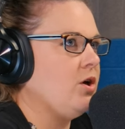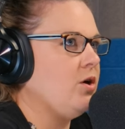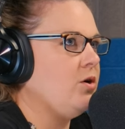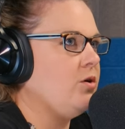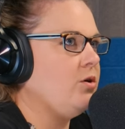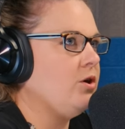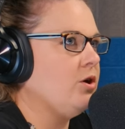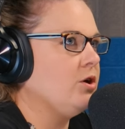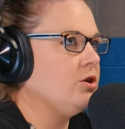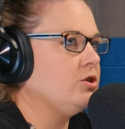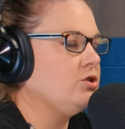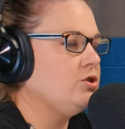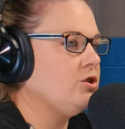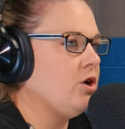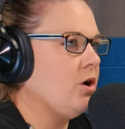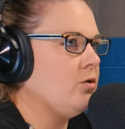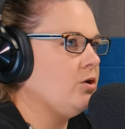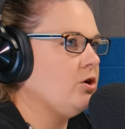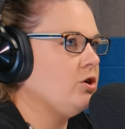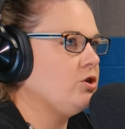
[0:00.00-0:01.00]
your
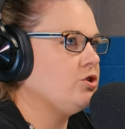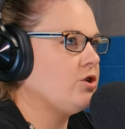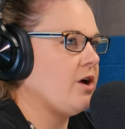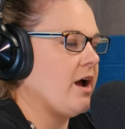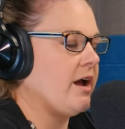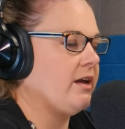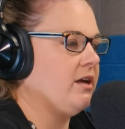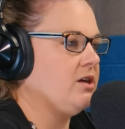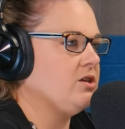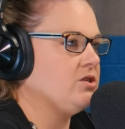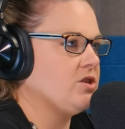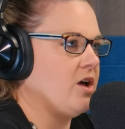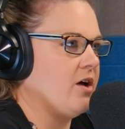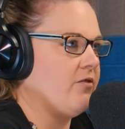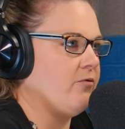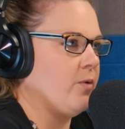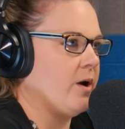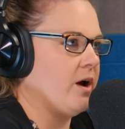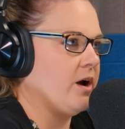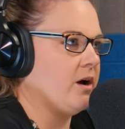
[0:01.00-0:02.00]
donor tracking
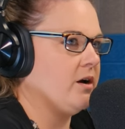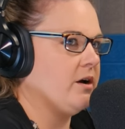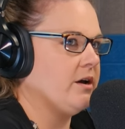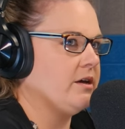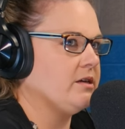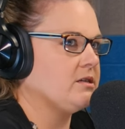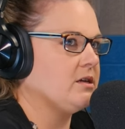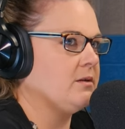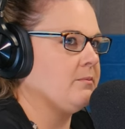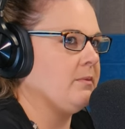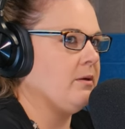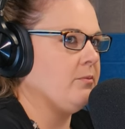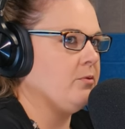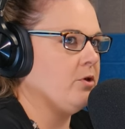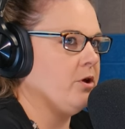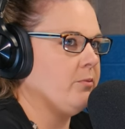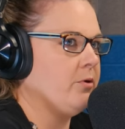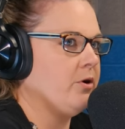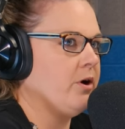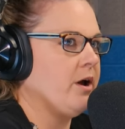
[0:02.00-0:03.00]
software is going to be
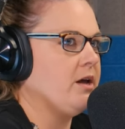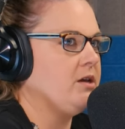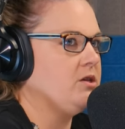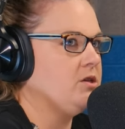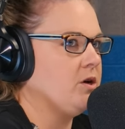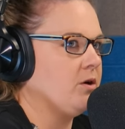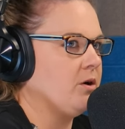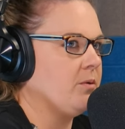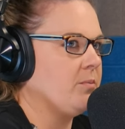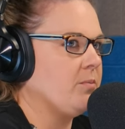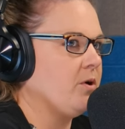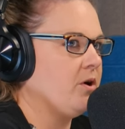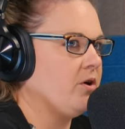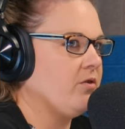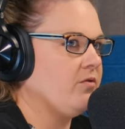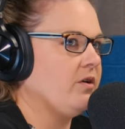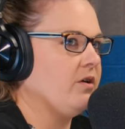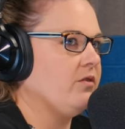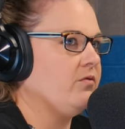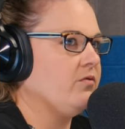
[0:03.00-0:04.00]
Bloomerang, Donor
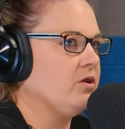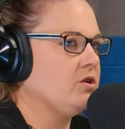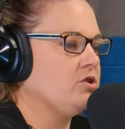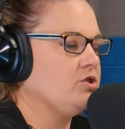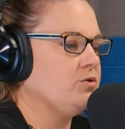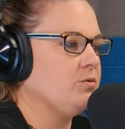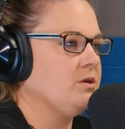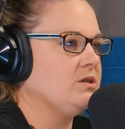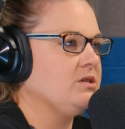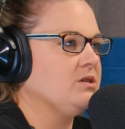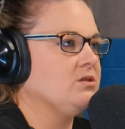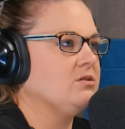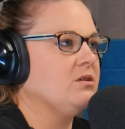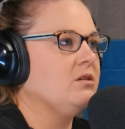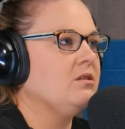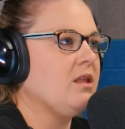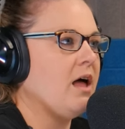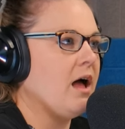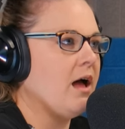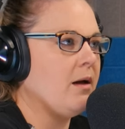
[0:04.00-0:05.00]
Perfect, Virtuous. There's a
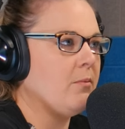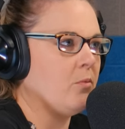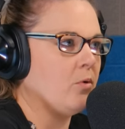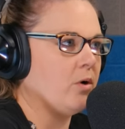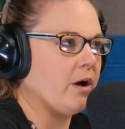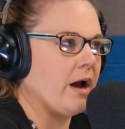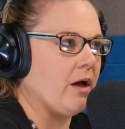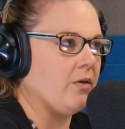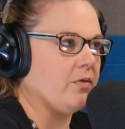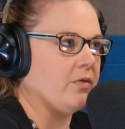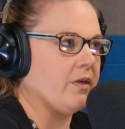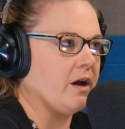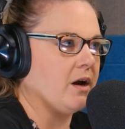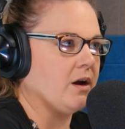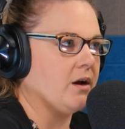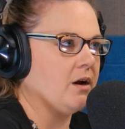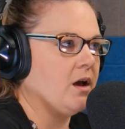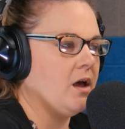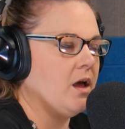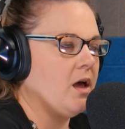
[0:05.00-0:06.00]
lot more out
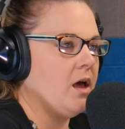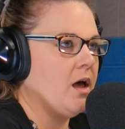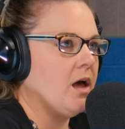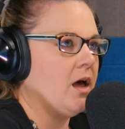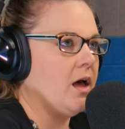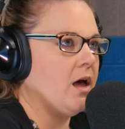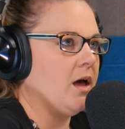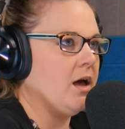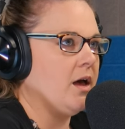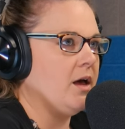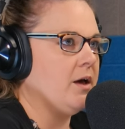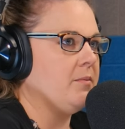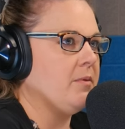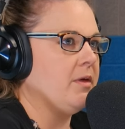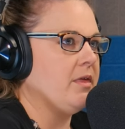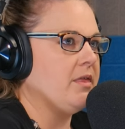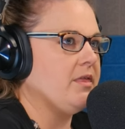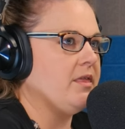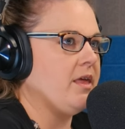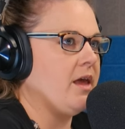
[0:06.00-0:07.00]
there.
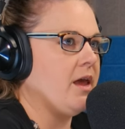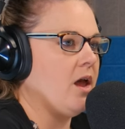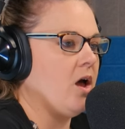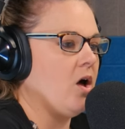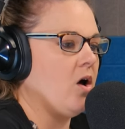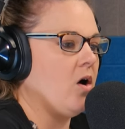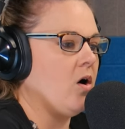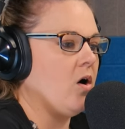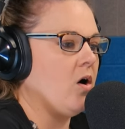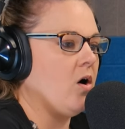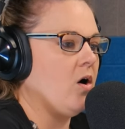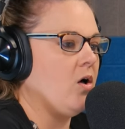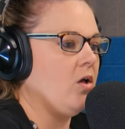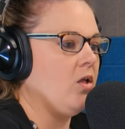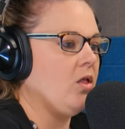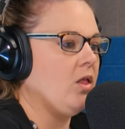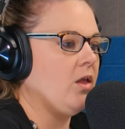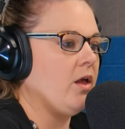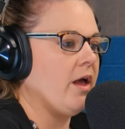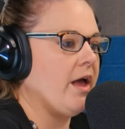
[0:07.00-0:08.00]
They
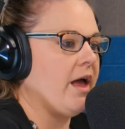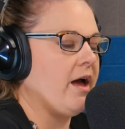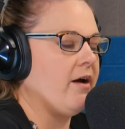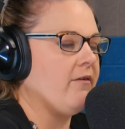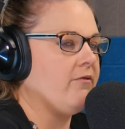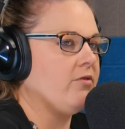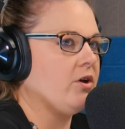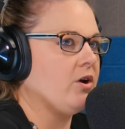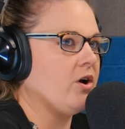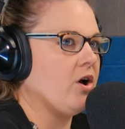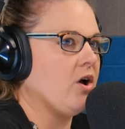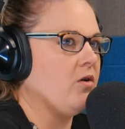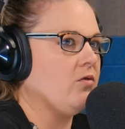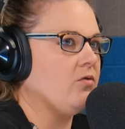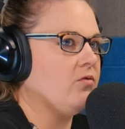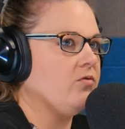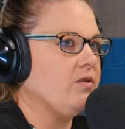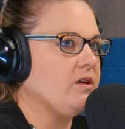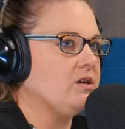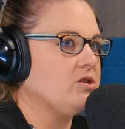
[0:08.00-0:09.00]
all have their own
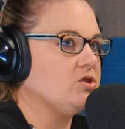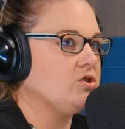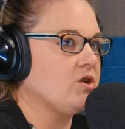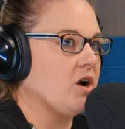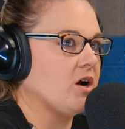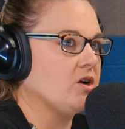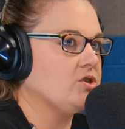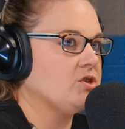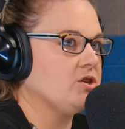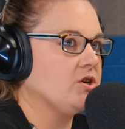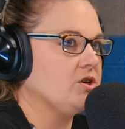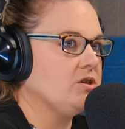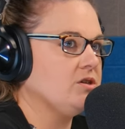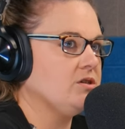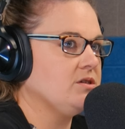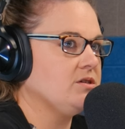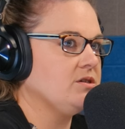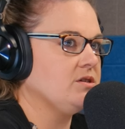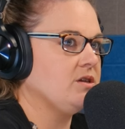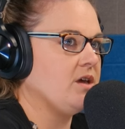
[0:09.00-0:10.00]
fee
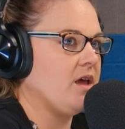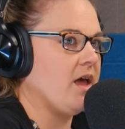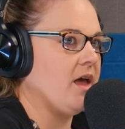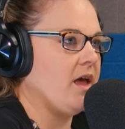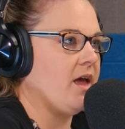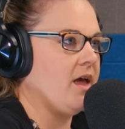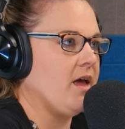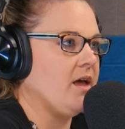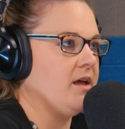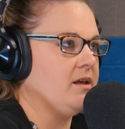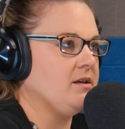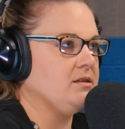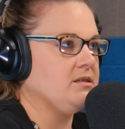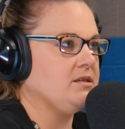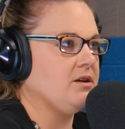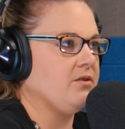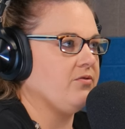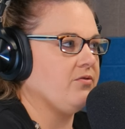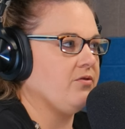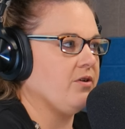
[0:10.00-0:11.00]
structures and
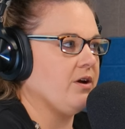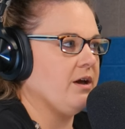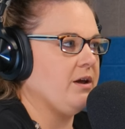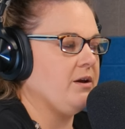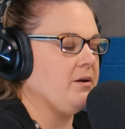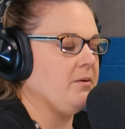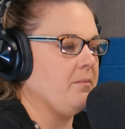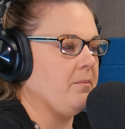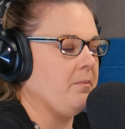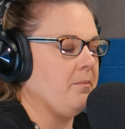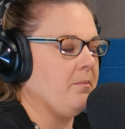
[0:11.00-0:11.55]
different